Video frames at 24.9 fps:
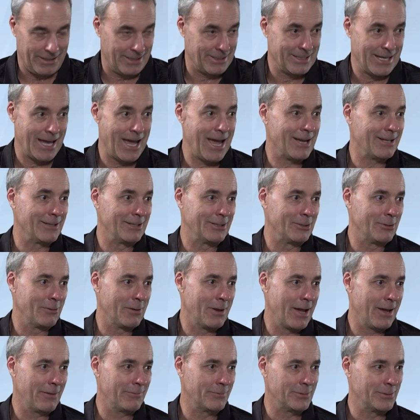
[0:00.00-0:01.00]
Exactly, you
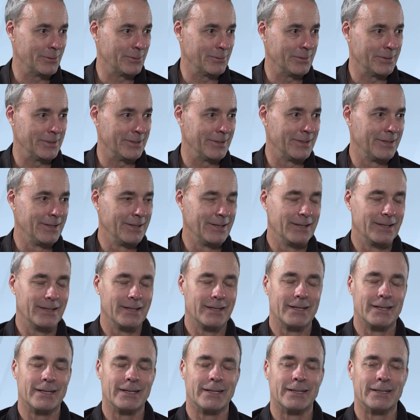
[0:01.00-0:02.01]
have to. And
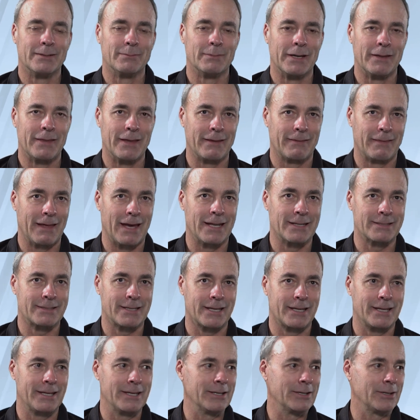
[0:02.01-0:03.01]
I think that is
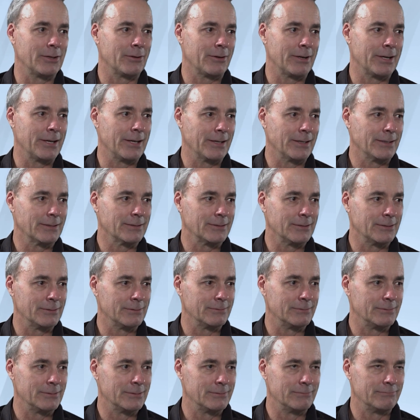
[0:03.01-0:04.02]
a key ingredient.
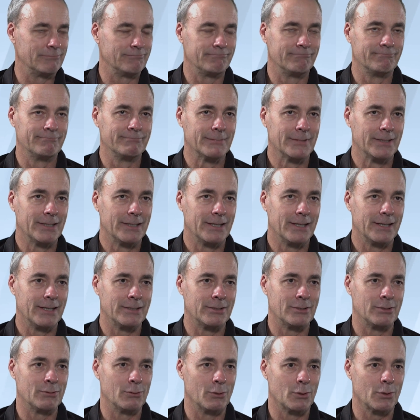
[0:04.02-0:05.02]
You
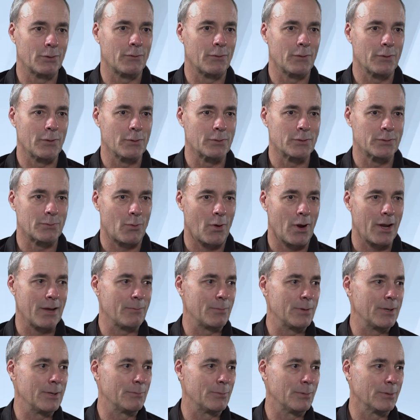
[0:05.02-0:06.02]
look for those bright
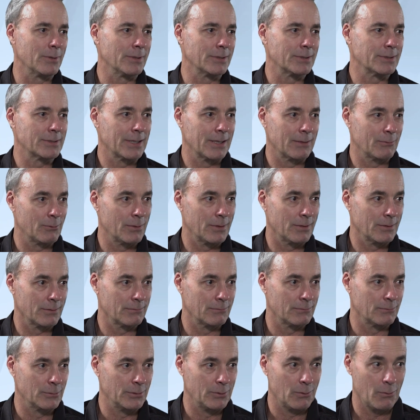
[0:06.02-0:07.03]
people and say,
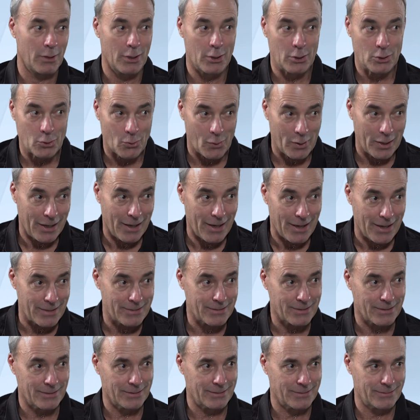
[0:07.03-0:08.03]
well, would you want to join
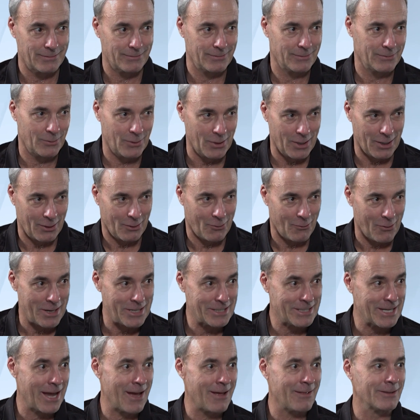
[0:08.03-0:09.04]
us? Because you've got a
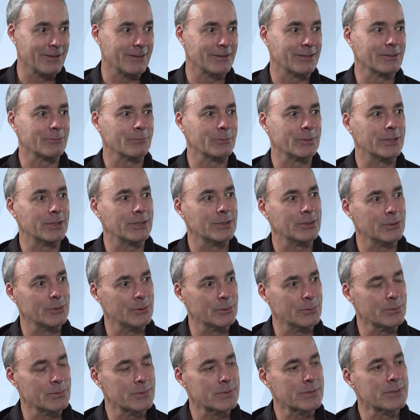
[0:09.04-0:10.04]
great talent that we could
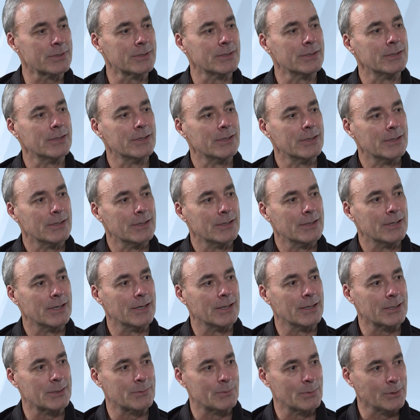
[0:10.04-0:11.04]
use.
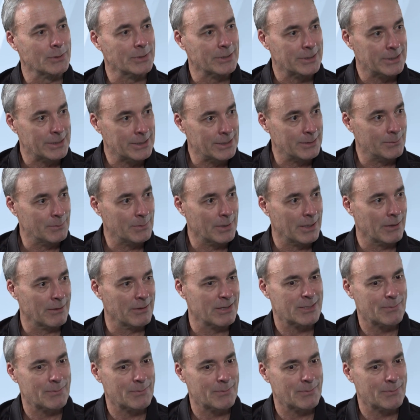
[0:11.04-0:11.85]
And let's build a team together.